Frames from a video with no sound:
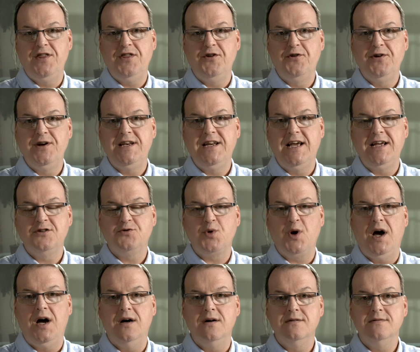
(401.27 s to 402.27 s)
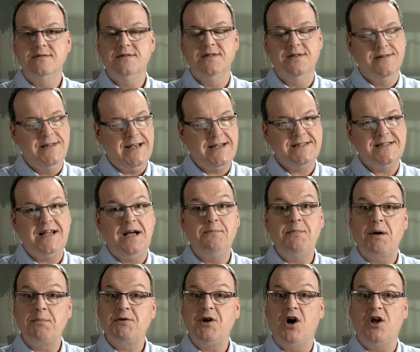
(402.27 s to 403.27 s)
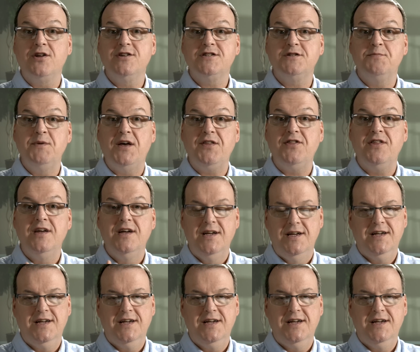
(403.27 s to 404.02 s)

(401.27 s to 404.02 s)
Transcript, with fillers: 30-day trial. Till next time, I'm Colin Smith.